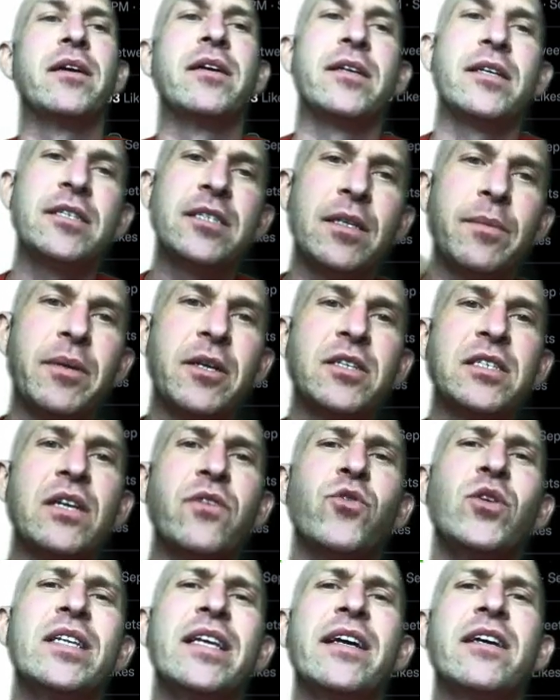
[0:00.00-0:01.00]
You see, because if
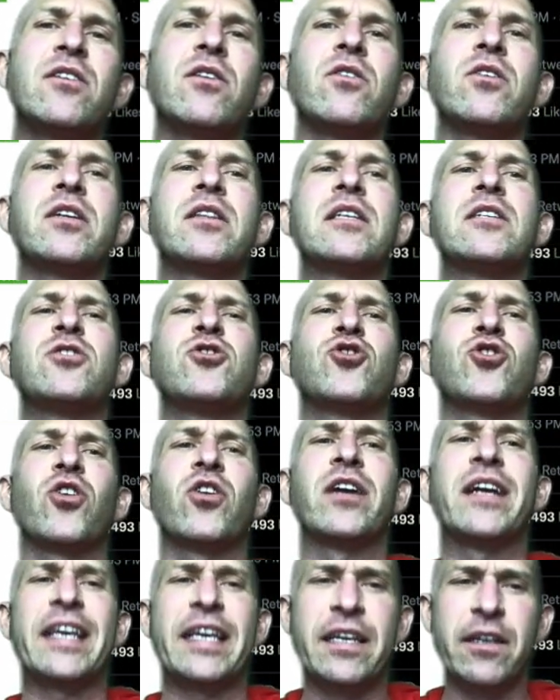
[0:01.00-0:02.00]
we take a look at this
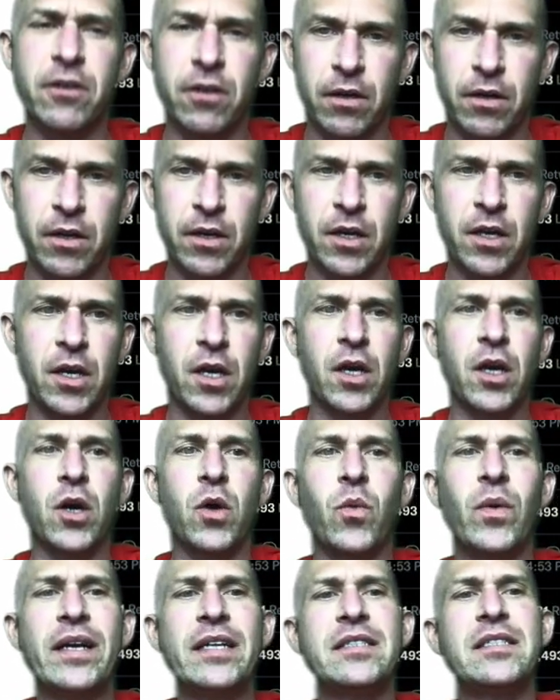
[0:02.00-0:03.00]
chart here,
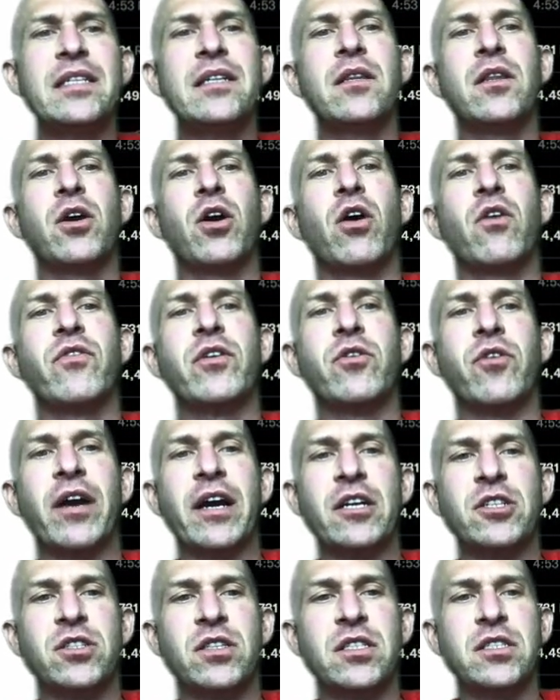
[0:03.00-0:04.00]
we can see in the COVID
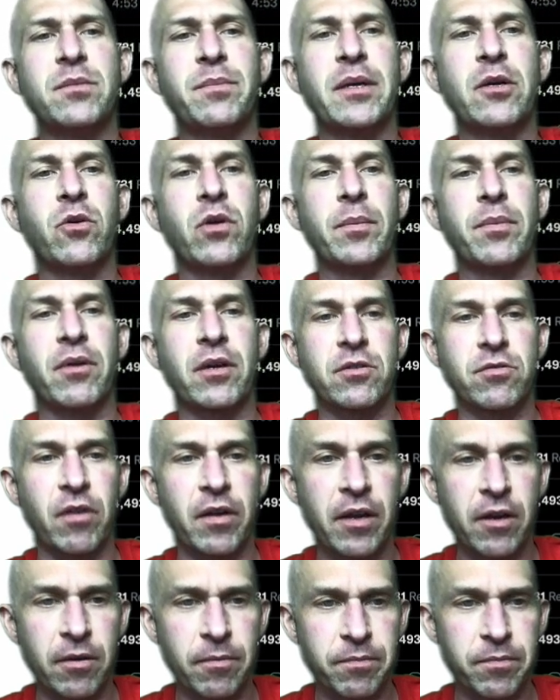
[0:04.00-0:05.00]
crash, this is Bitcoin price right
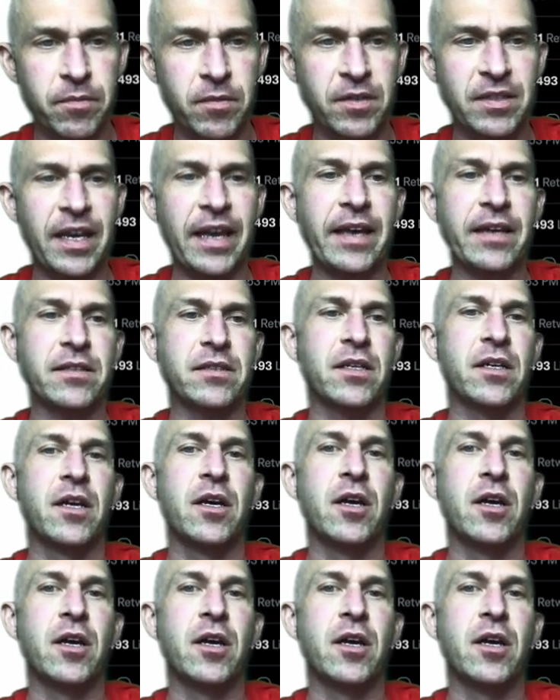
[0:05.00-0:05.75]
here, tanked.